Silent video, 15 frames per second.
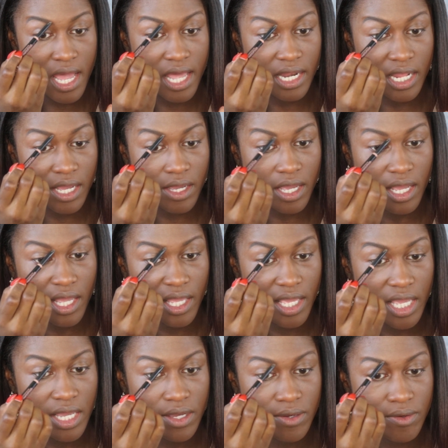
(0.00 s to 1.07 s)
And
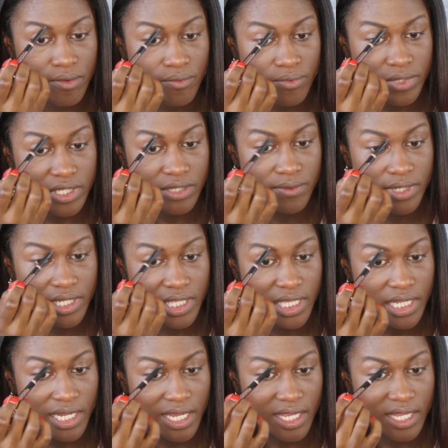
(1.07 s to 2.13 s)
I really want to
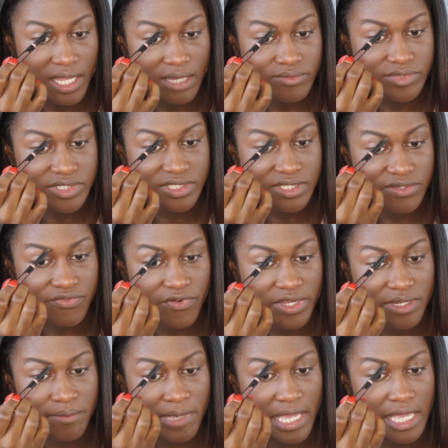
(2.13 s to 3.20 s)
get it. I'm just
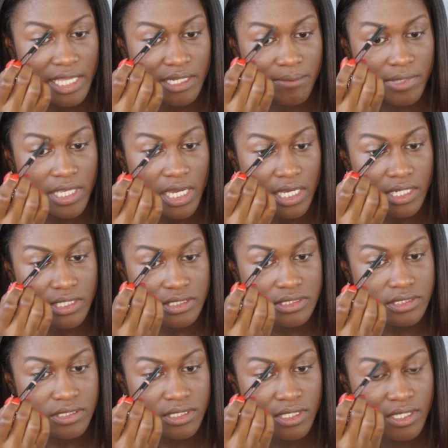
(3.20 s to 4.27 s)
afraid of pain, to be
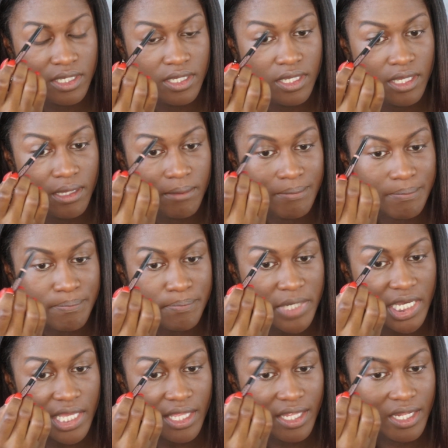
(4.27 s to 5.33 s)
honest.
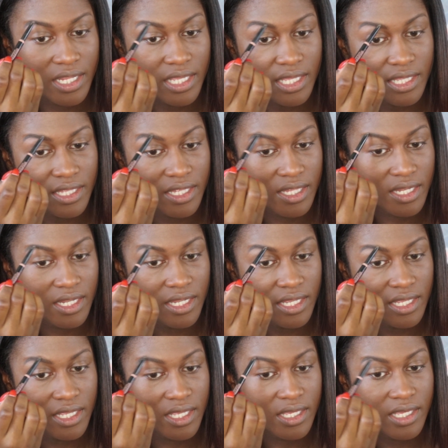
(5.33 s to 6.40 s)
But
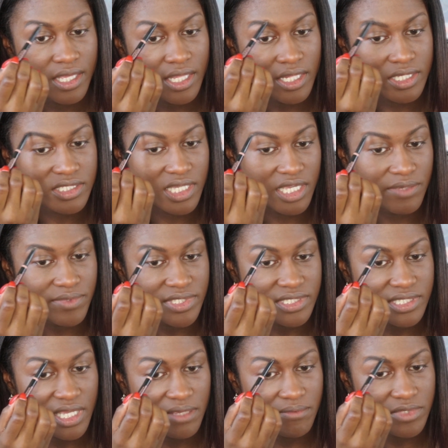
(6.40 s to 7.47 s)
it looks like it would
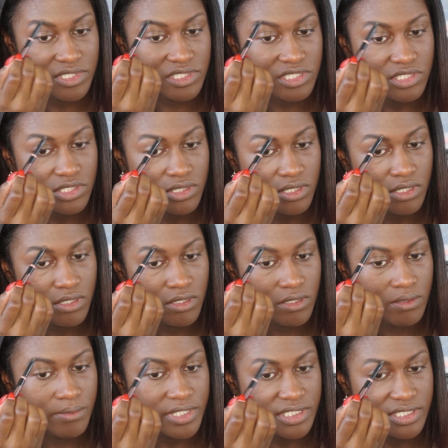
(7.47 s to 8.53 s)
save me
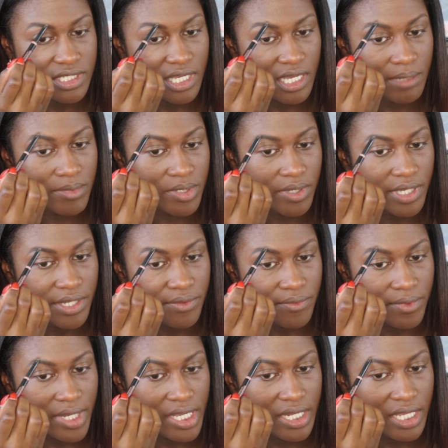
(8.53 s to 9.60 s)
so much time on
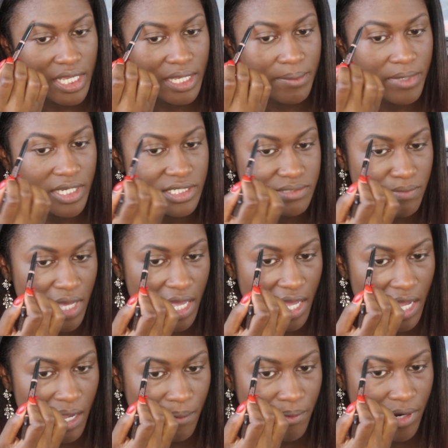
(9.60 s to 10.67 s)
getting ready because my
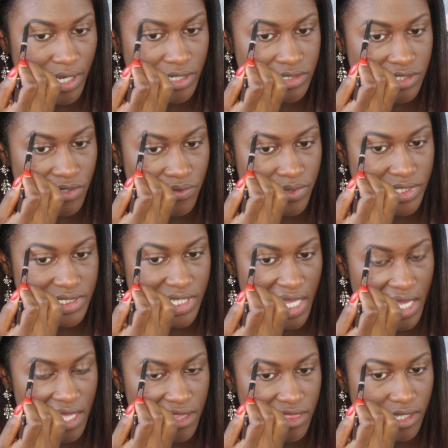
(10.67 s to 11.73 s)
eyebrows are what
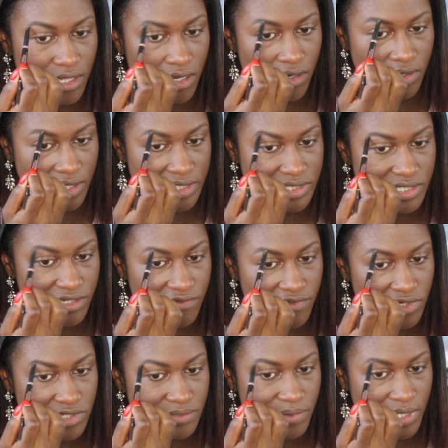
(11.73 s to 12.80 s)
take the longest in the
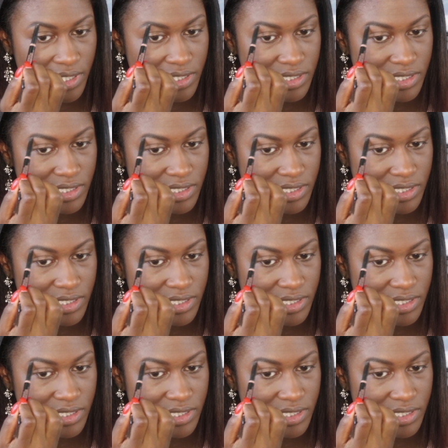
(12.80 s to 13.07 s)
first place.